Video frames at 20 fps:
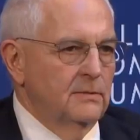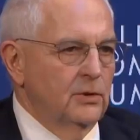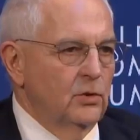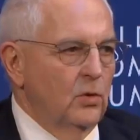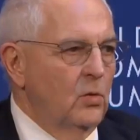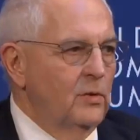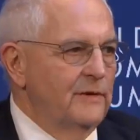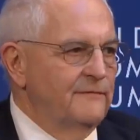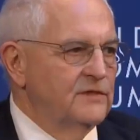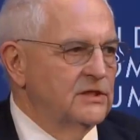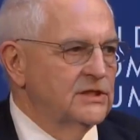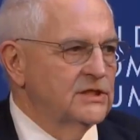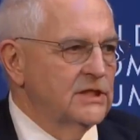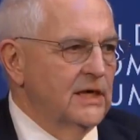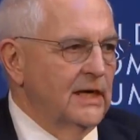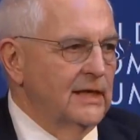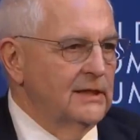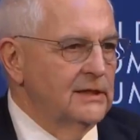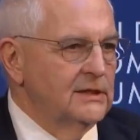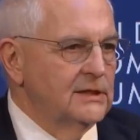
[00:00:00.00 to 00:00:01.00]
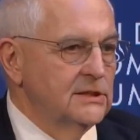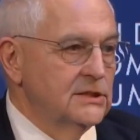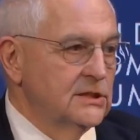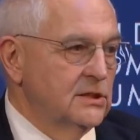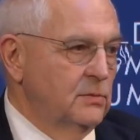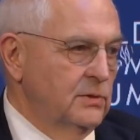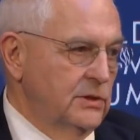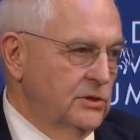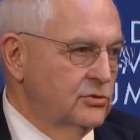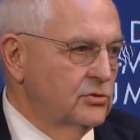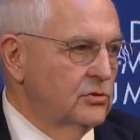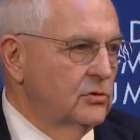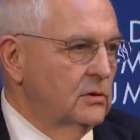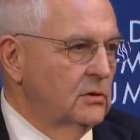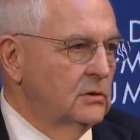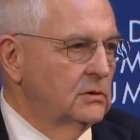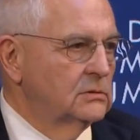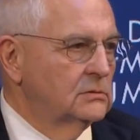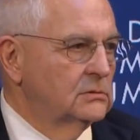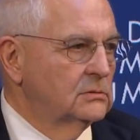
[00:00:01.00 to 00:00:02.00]
but all we've decided is the
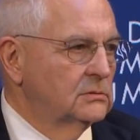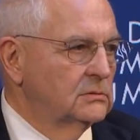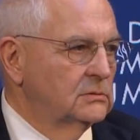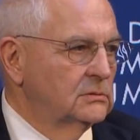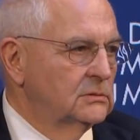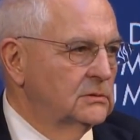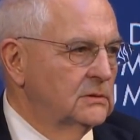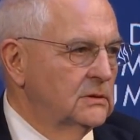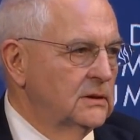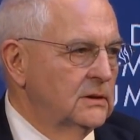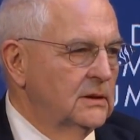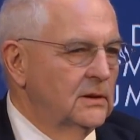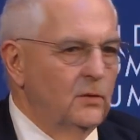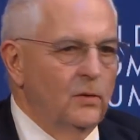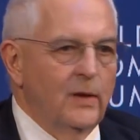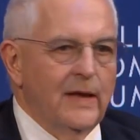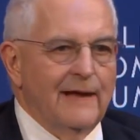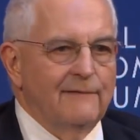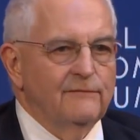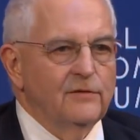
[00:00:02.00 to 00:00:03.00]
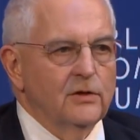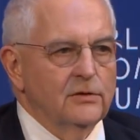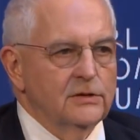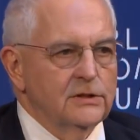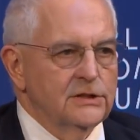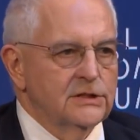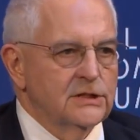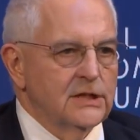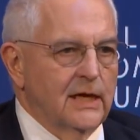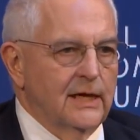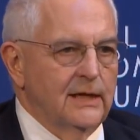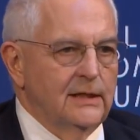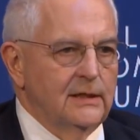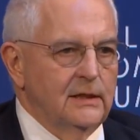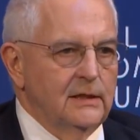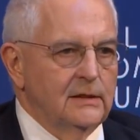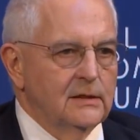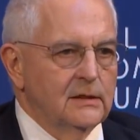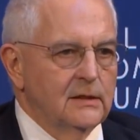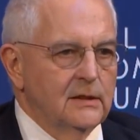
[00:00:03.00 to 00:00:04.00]
withdrawal. We have not
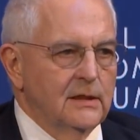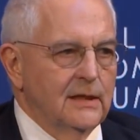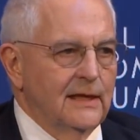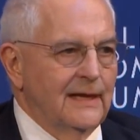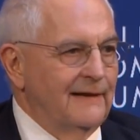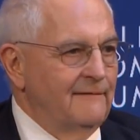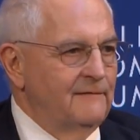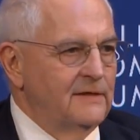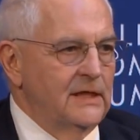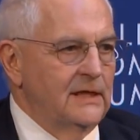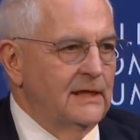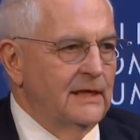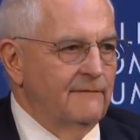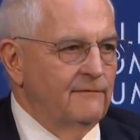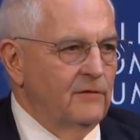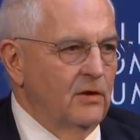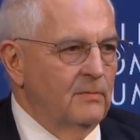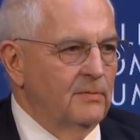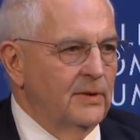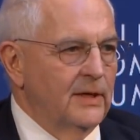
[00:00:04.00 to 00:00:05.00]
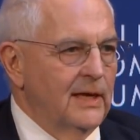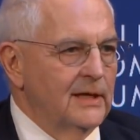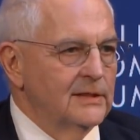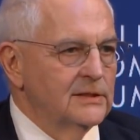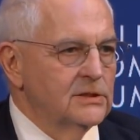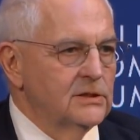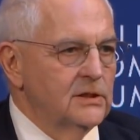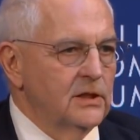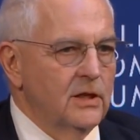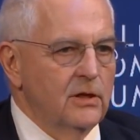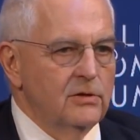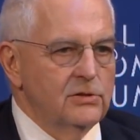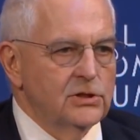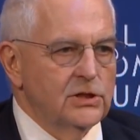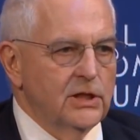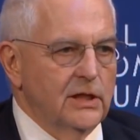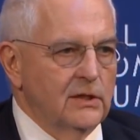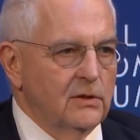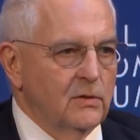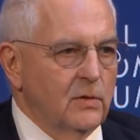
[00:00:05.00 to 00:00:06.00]
decided, and indeed have not begun to
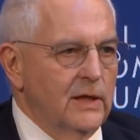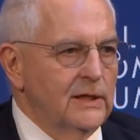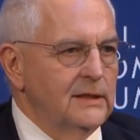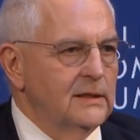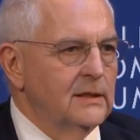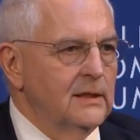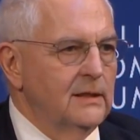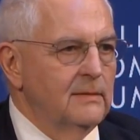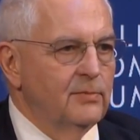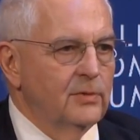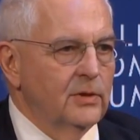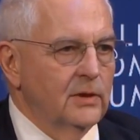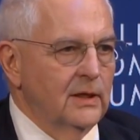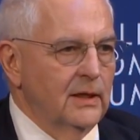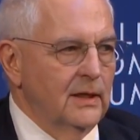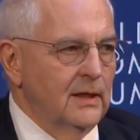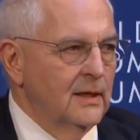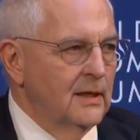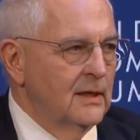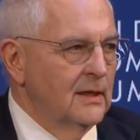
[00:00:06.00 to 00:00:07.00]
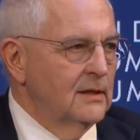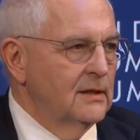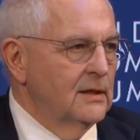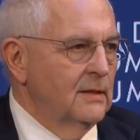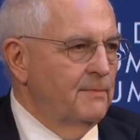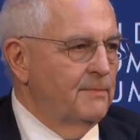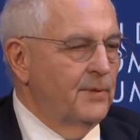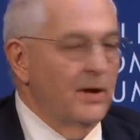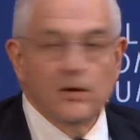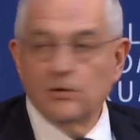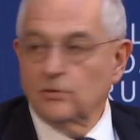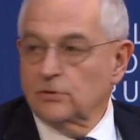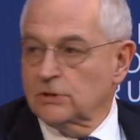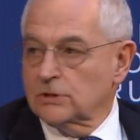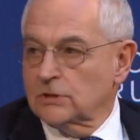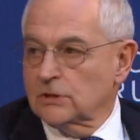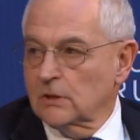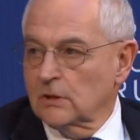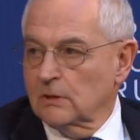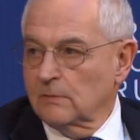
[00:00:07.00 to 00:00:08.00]
negotiate, quite deliberately, the
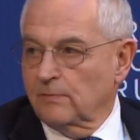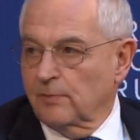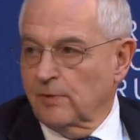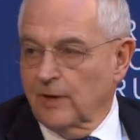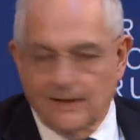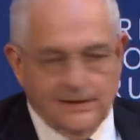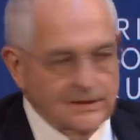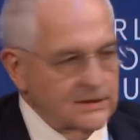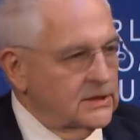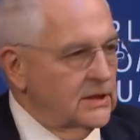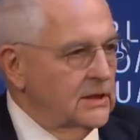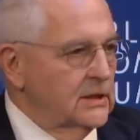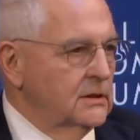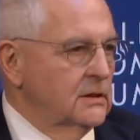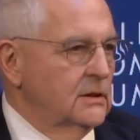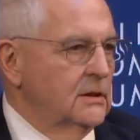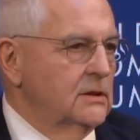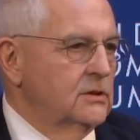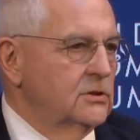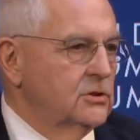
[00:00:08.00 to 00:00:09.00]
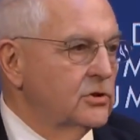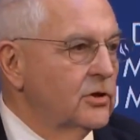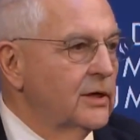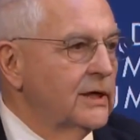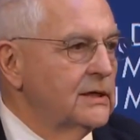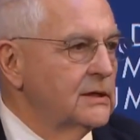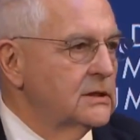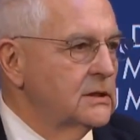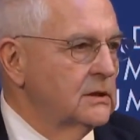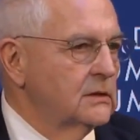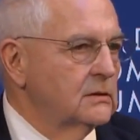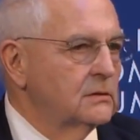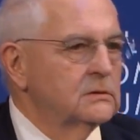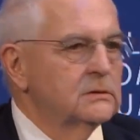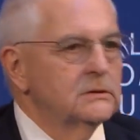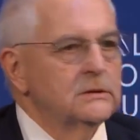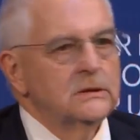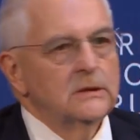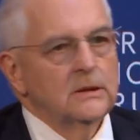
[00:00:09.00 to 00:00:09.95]
post-Brexit trade deal.